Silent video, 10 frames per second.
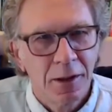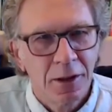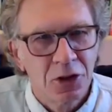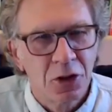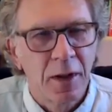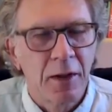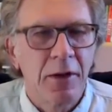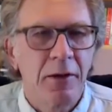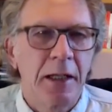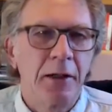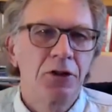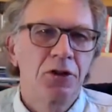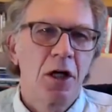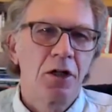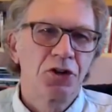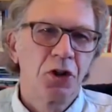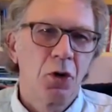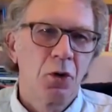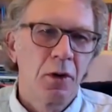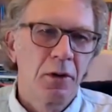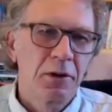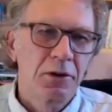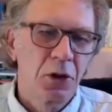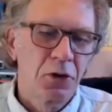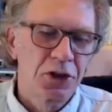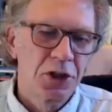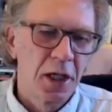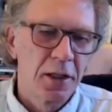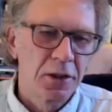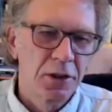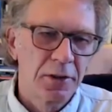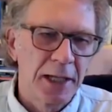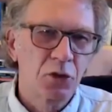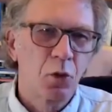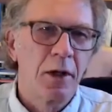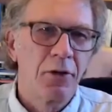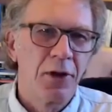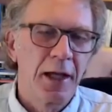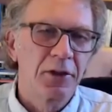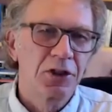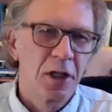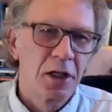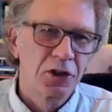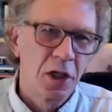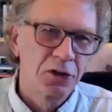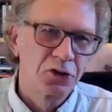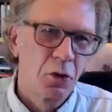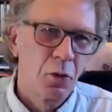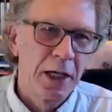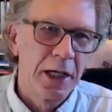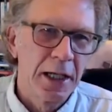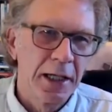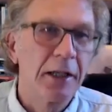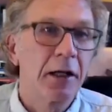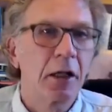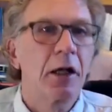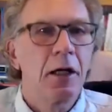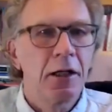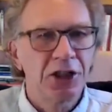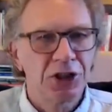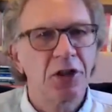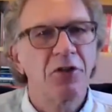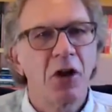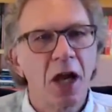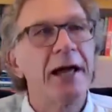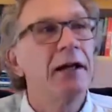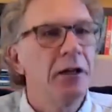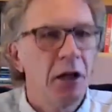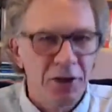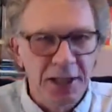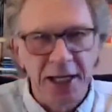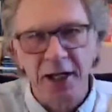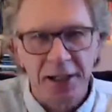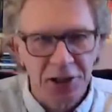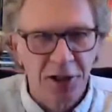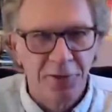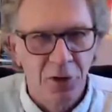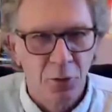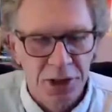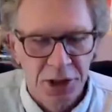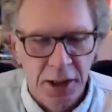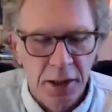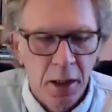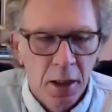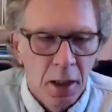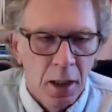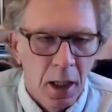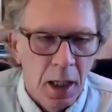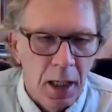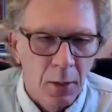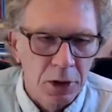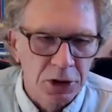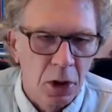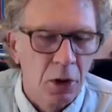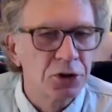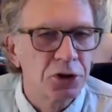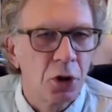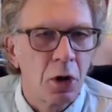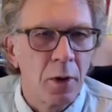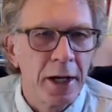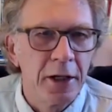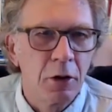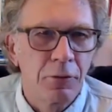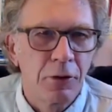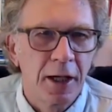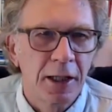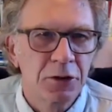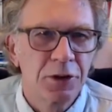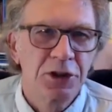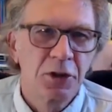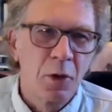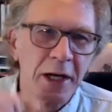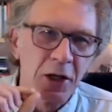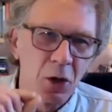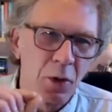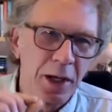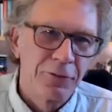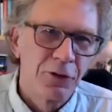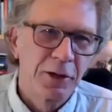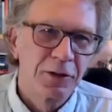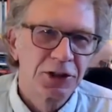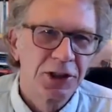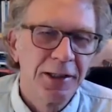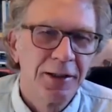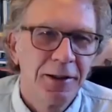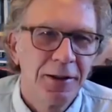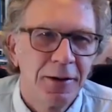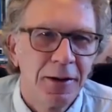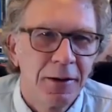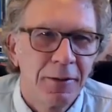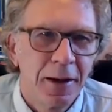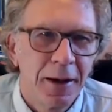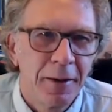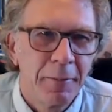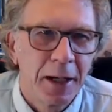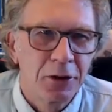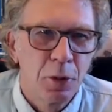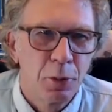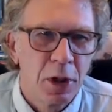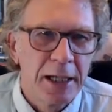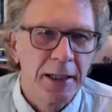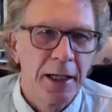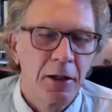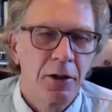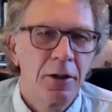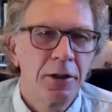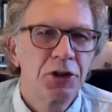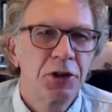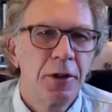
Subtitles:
So then there's also, so the sun's, that's one thing. The sun is also radiating, in addition to the light, the day-night stuff that we see, what's called solar radio flux, which is a radio wave frequency, about 2.8 gigahertz.